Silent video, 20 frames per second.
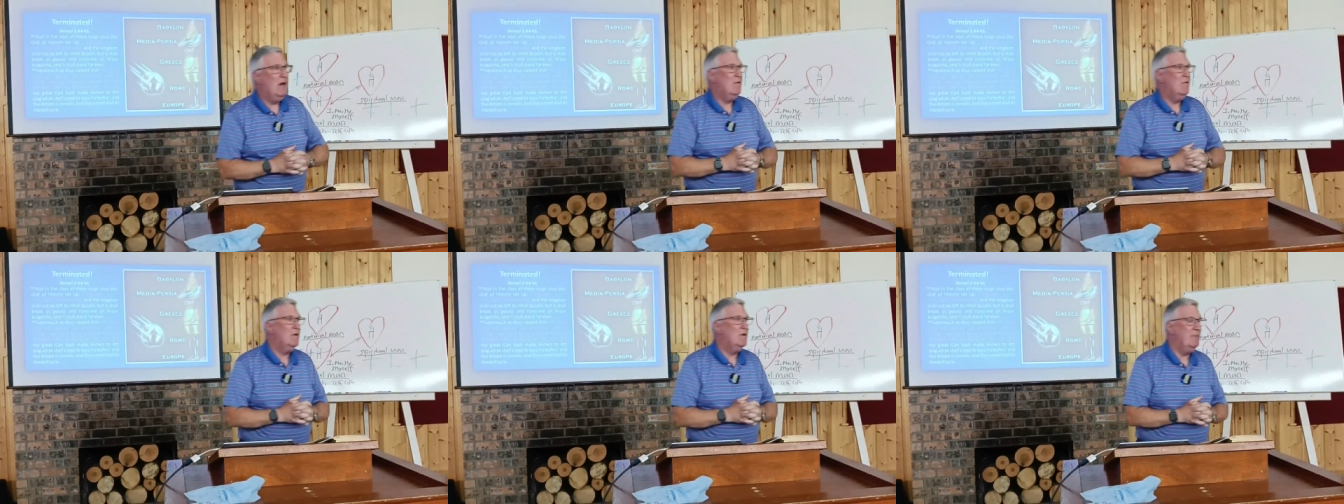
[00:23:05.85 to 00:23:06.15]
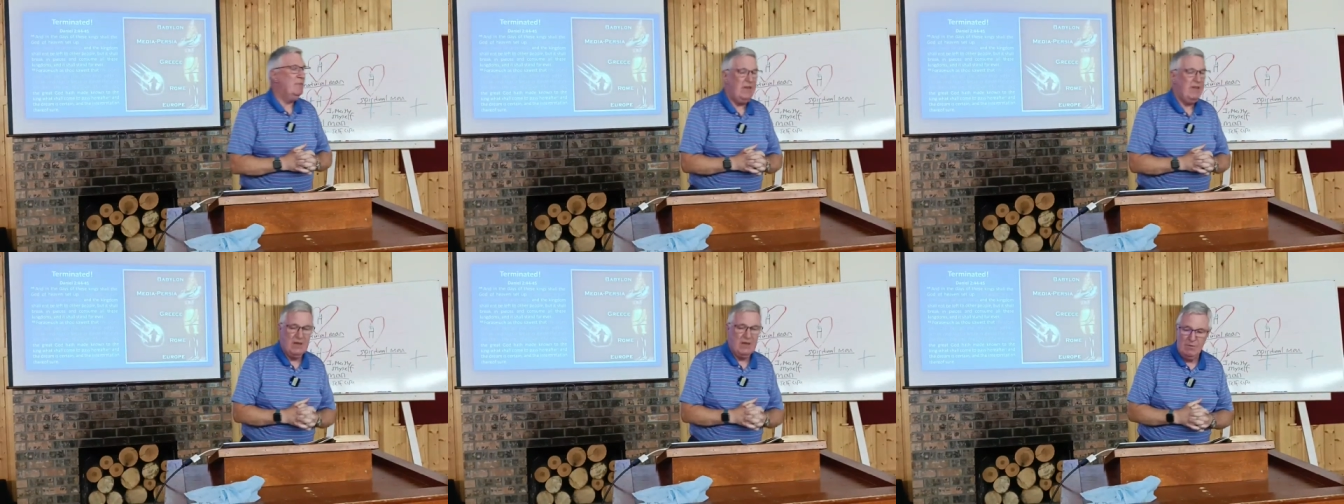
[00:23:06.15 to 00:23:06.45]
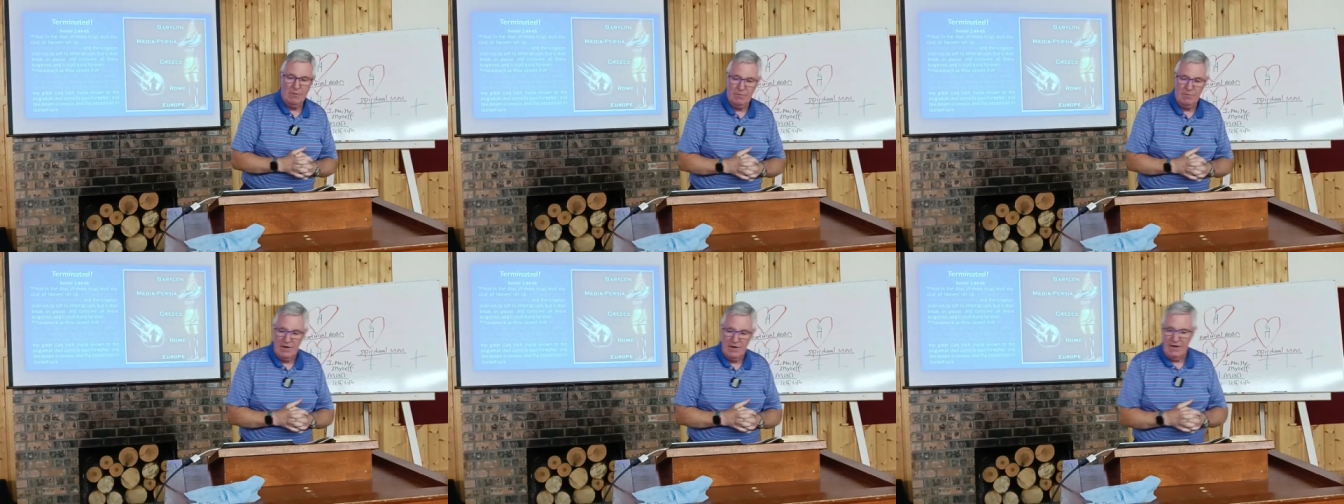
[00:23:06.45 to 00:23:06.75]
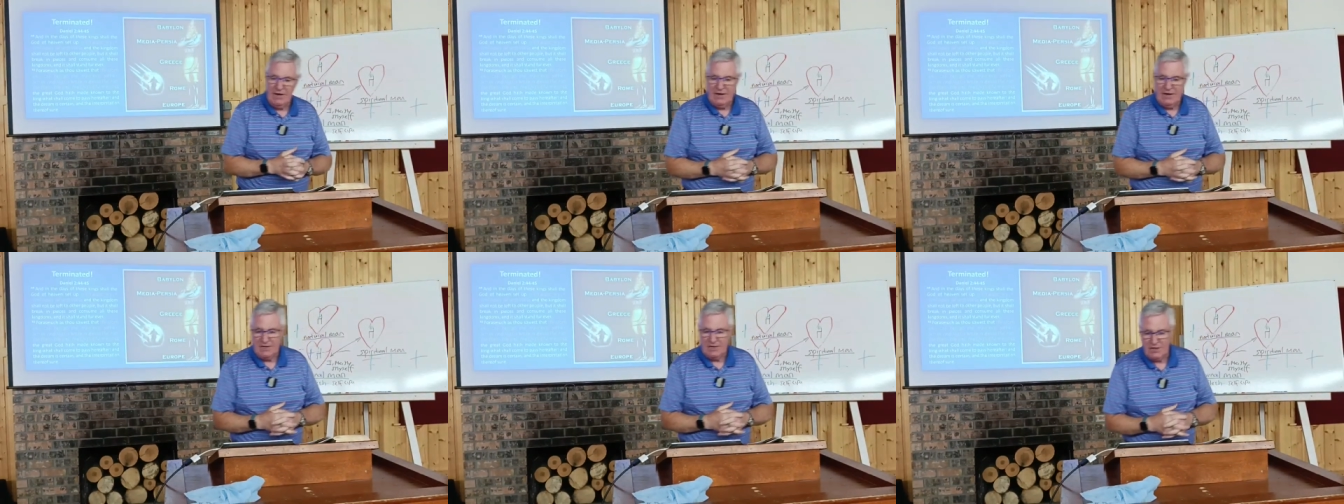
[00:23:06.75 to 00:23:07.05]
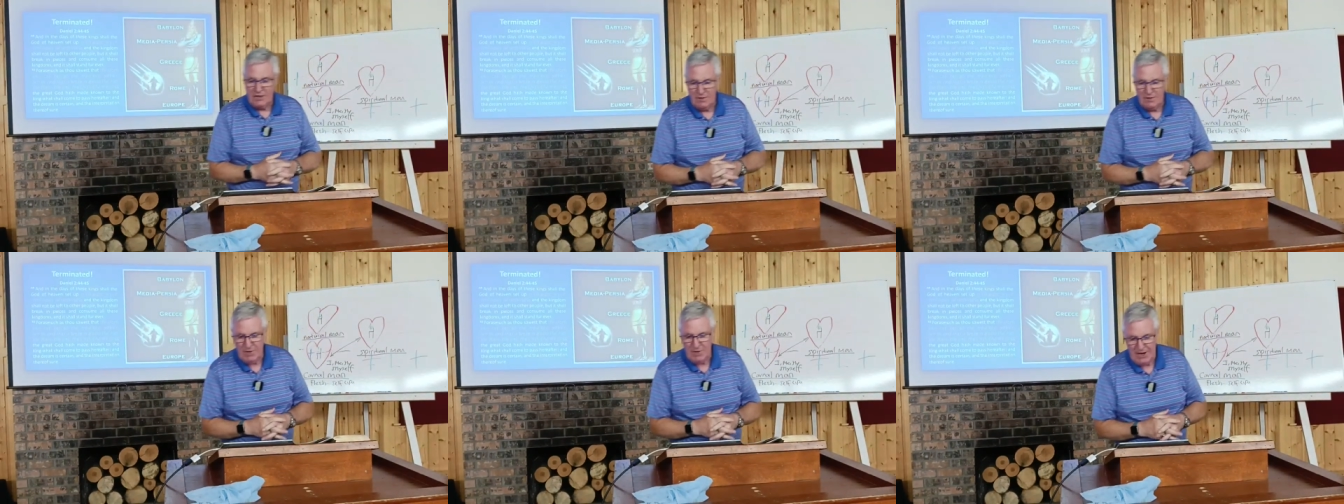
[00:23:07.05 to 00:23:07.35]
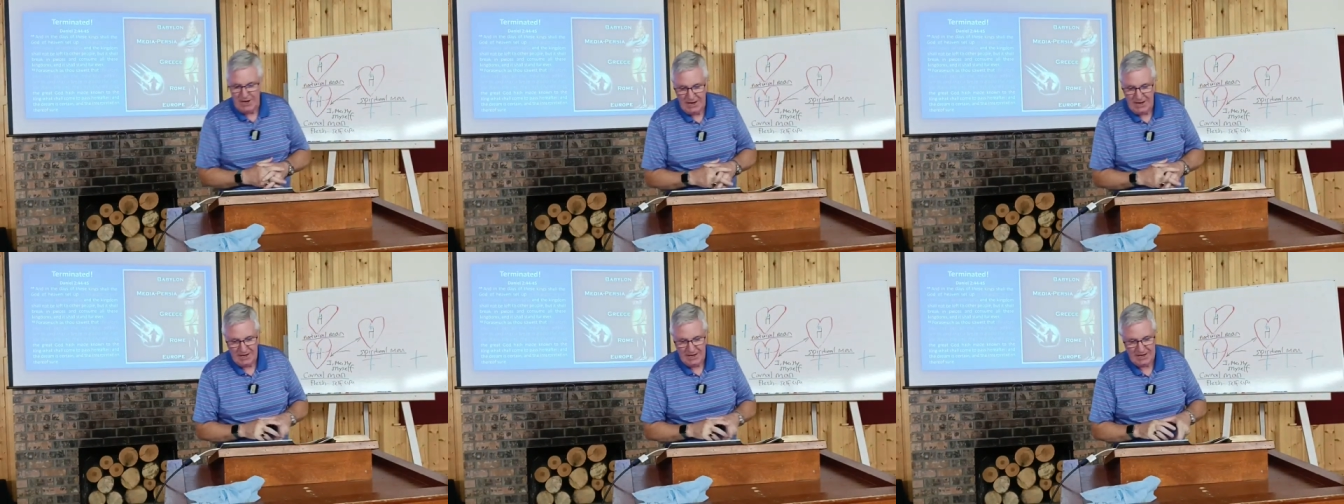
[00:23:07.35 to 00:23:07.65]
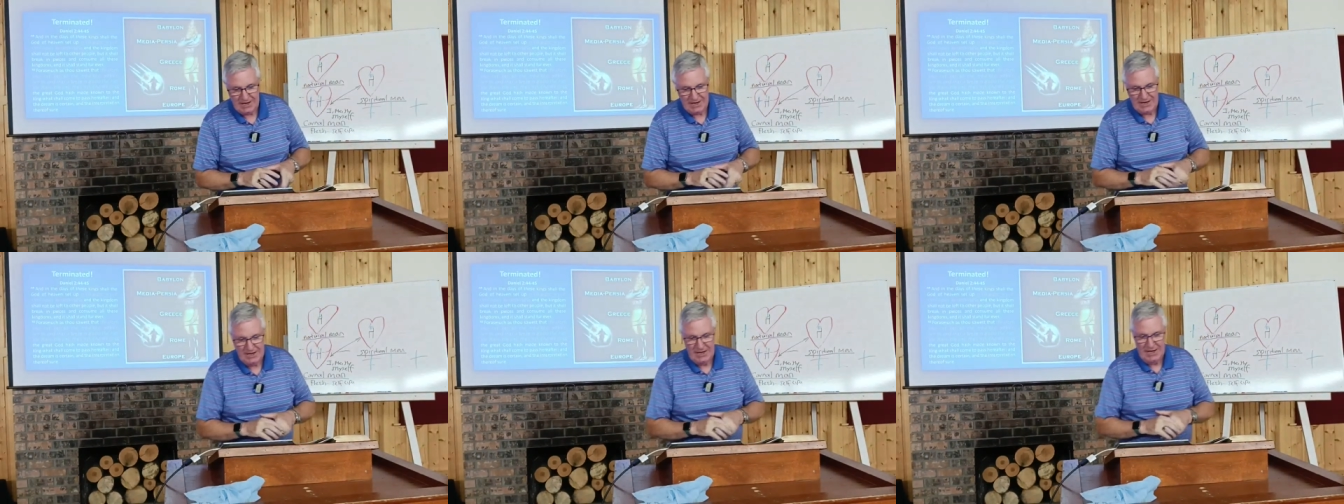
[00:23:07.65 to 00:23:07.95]
will be completely
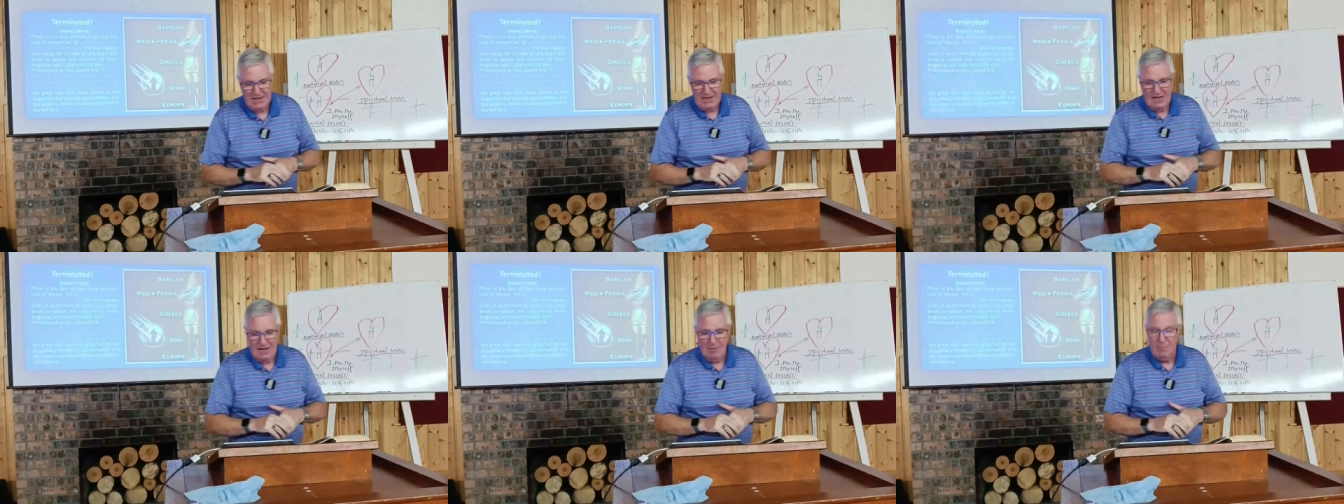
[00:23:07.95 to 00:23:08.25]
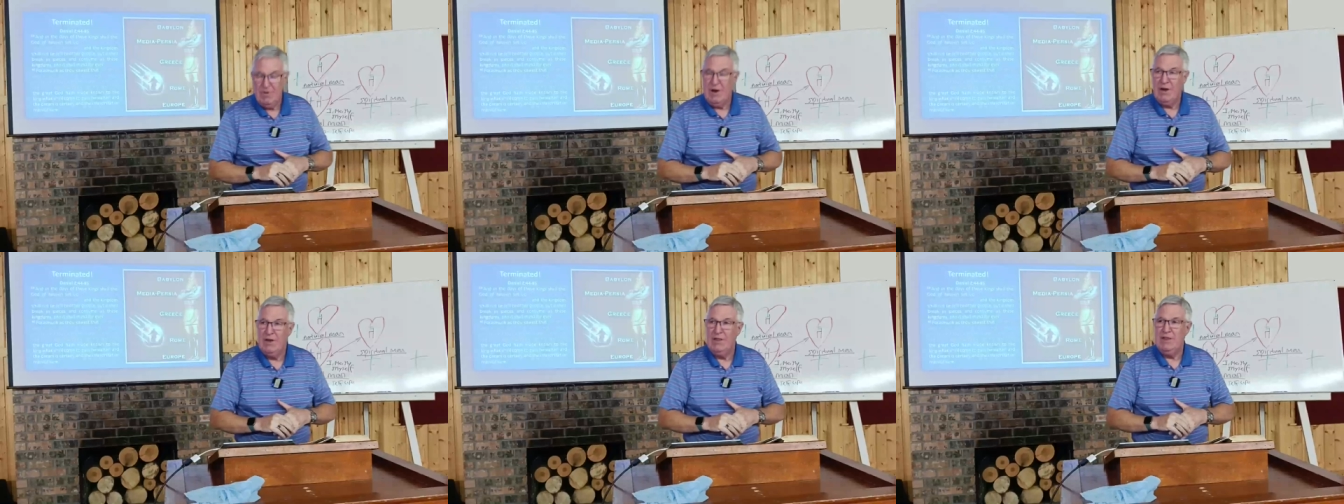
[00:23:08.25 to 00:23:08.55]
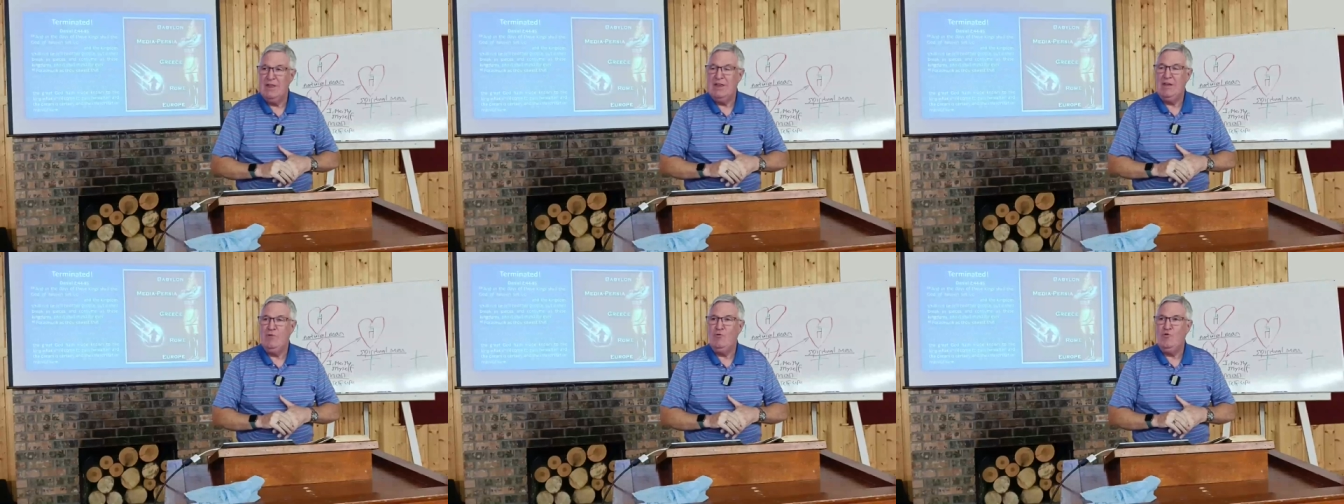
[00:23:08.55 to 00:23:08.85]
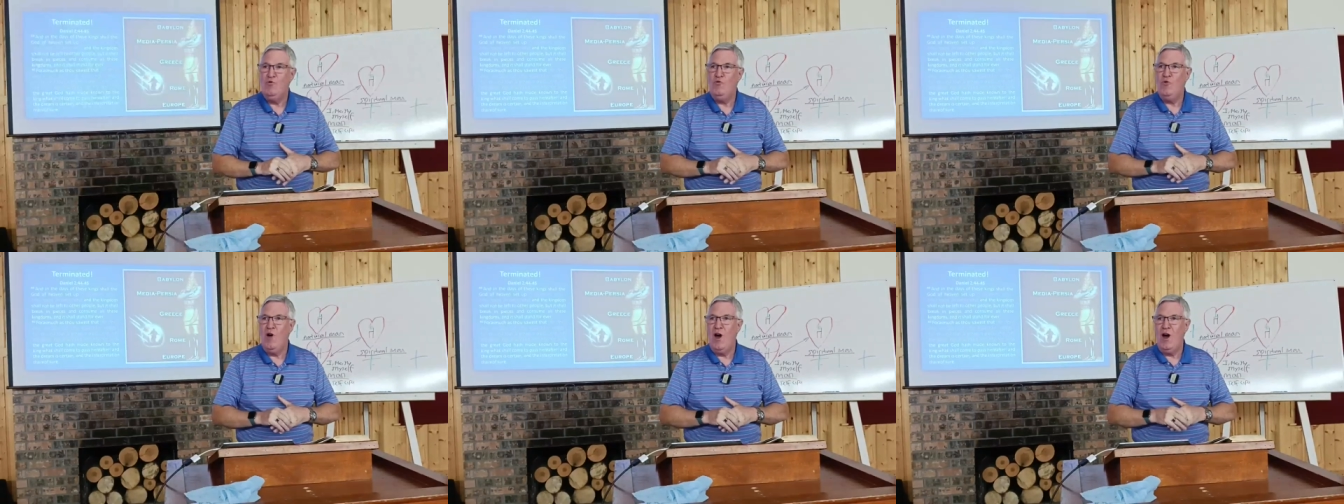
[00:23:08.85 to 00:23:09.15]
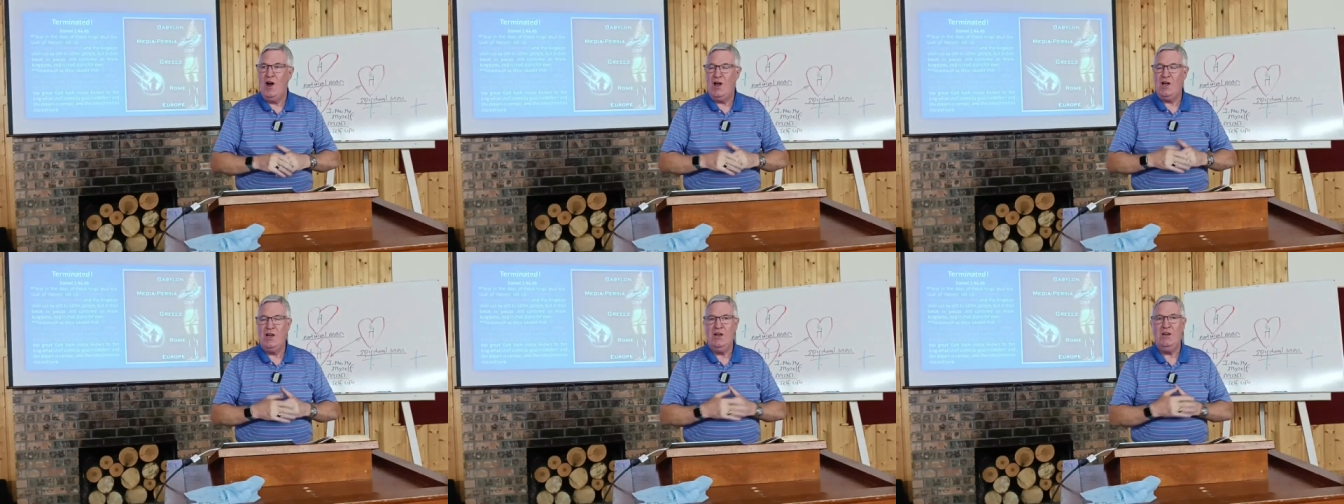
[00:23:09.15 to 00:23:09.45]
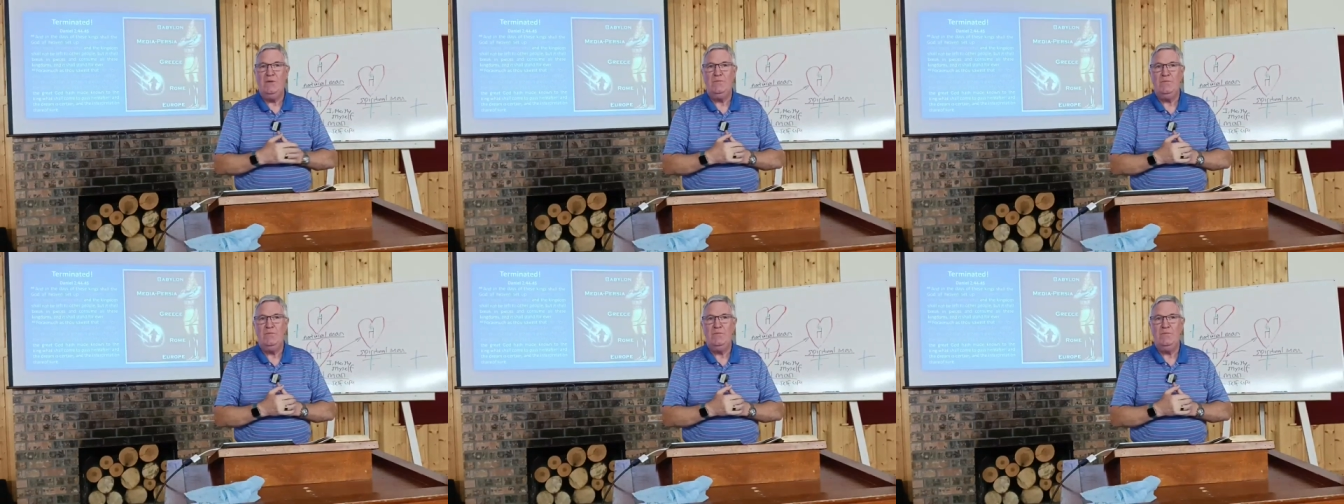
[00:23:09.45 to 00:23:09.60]
terminated by the rock,